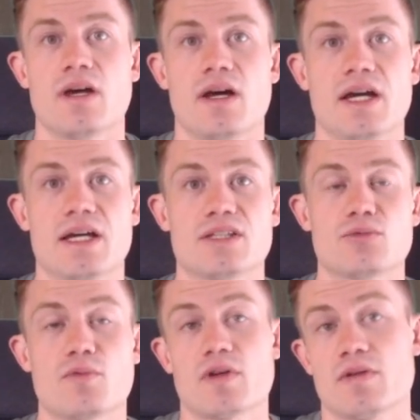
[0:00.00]
and
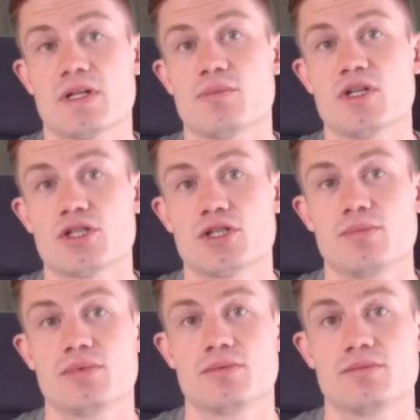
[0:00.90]
we will win the
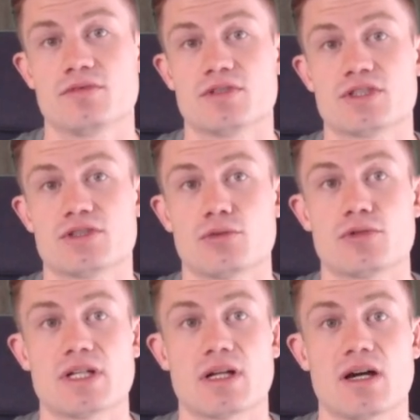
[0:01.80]
bishop. There's no
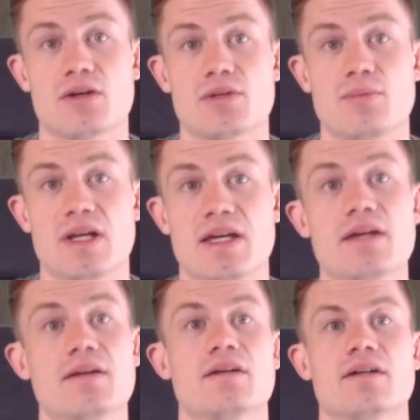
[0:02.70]
real
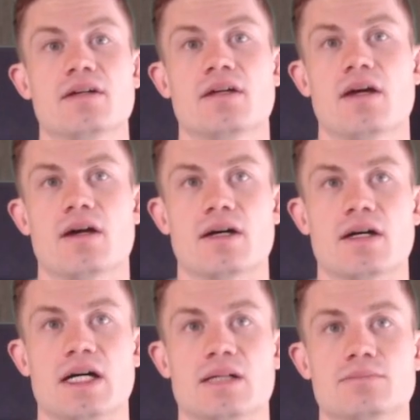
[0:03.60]
counterplay.
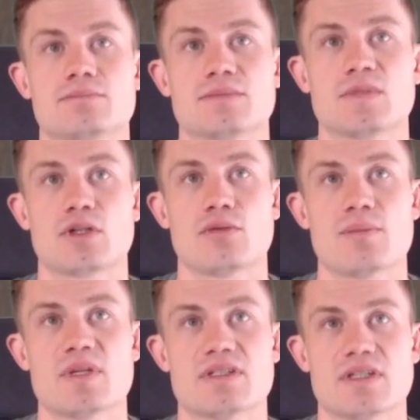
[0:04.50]
Queen
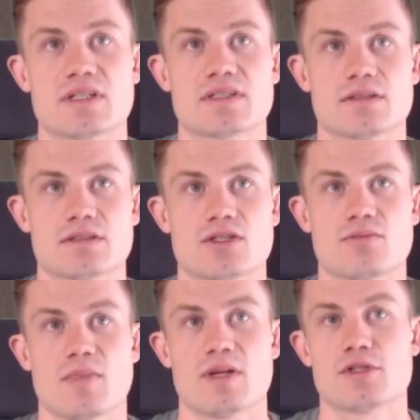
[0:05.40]
b6 is
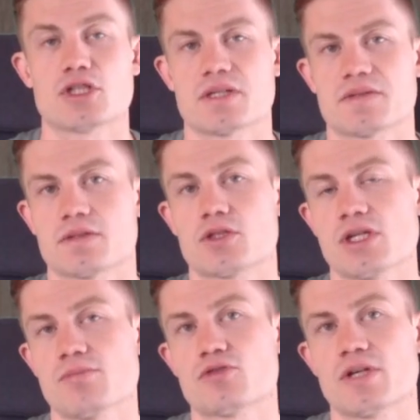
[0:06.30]
maybe just a
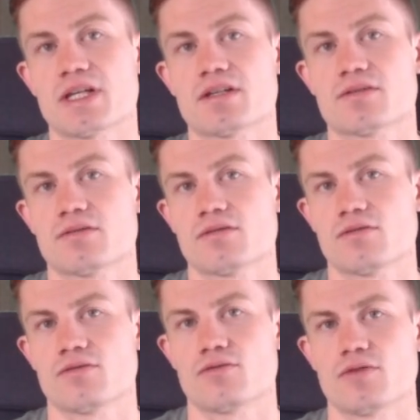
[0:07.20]
cheap trick,
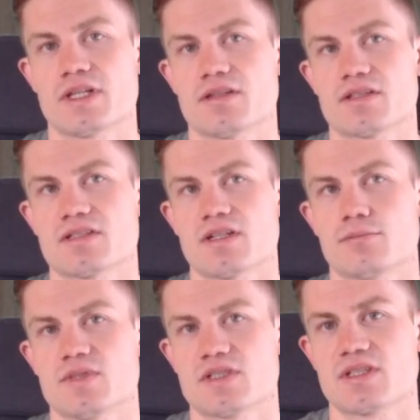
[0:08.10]
threatening
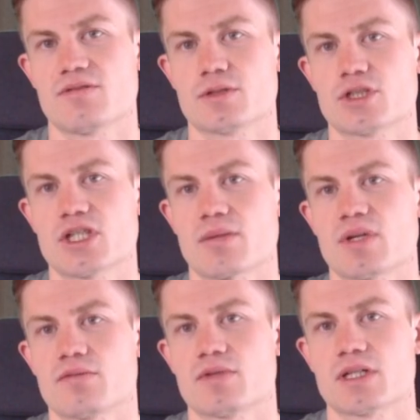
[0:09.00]
some discovered check,
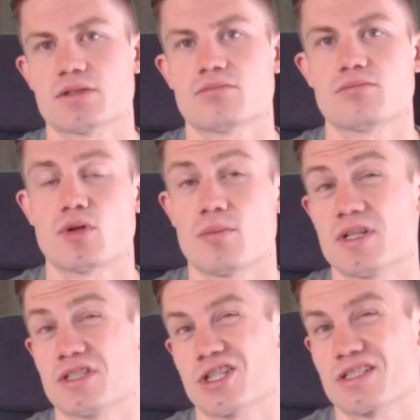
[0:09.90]
but we can
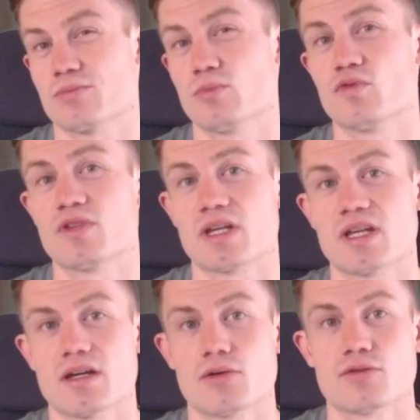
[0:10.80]
probably just move the
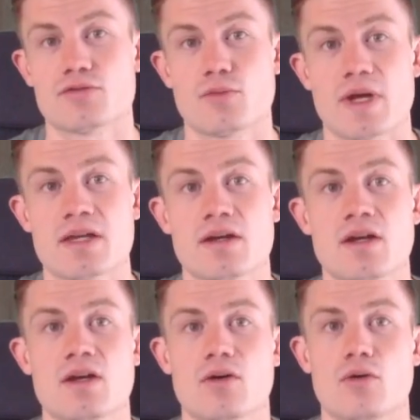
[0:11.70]
king out of the way,
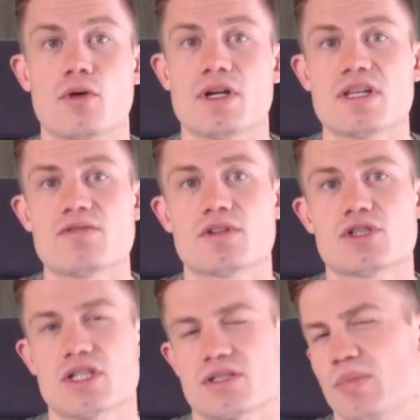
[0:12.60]
or even
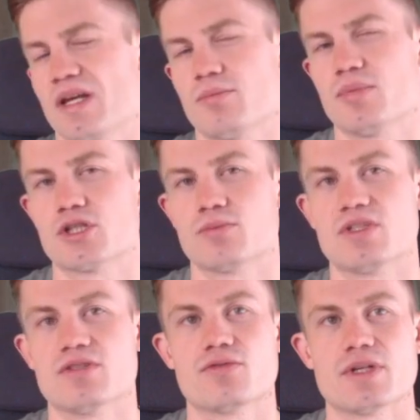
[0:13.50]
just play bishop
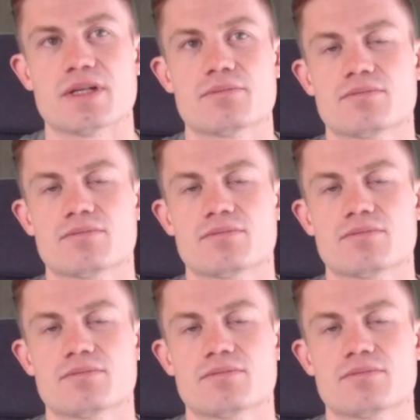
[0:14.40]
d3,